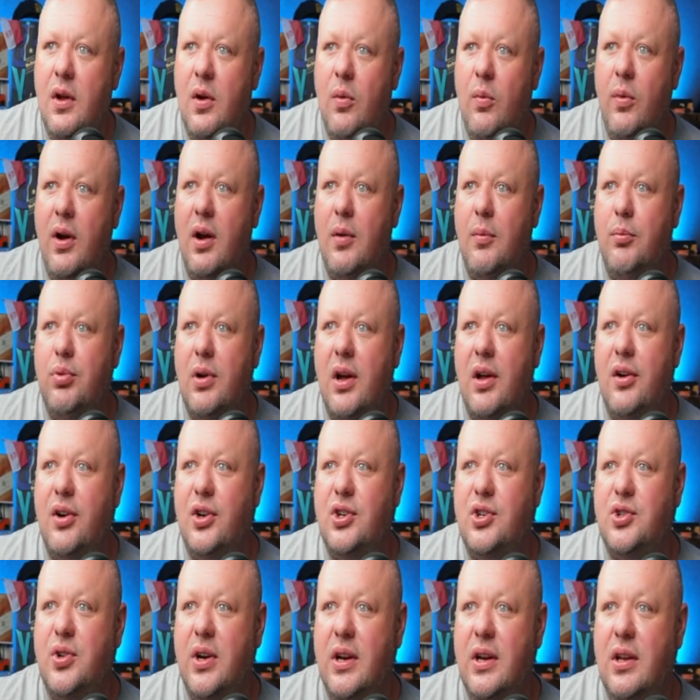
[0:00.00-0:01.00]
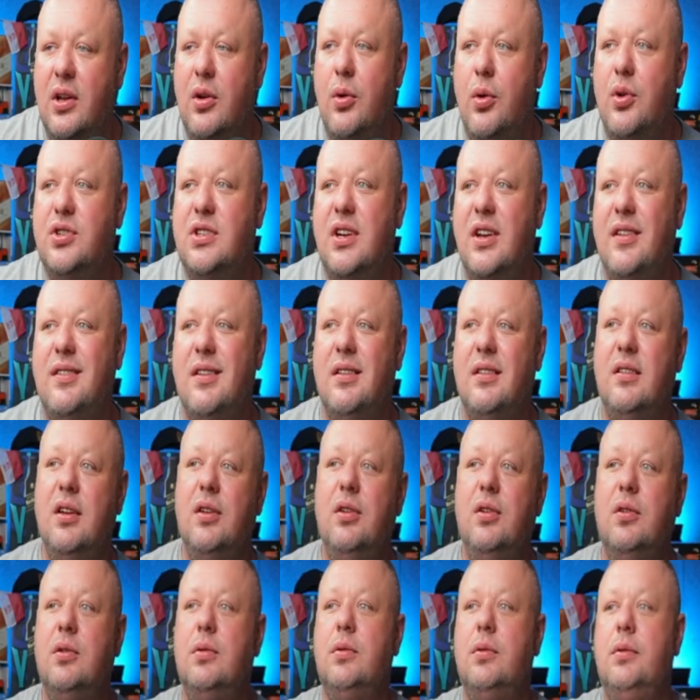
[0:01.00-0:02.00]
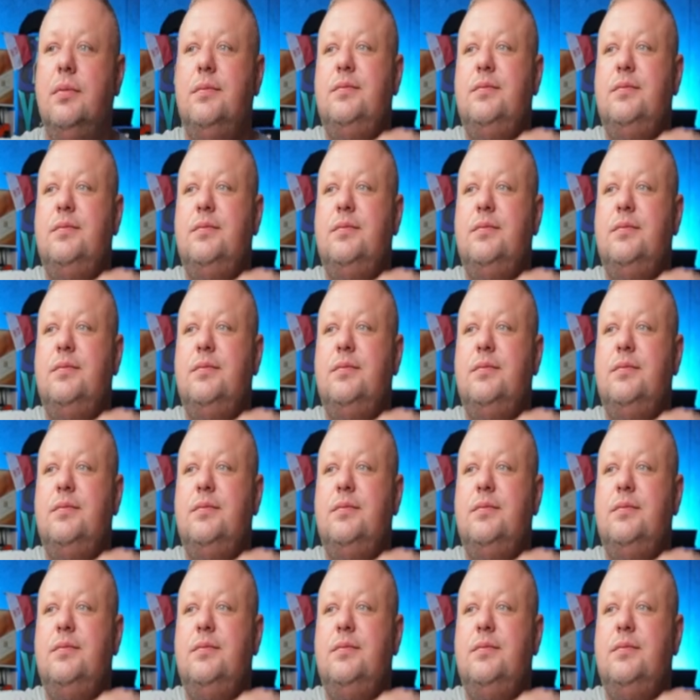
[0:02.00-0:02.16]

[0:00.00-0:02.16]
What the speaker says: while broader trade negotiations continue.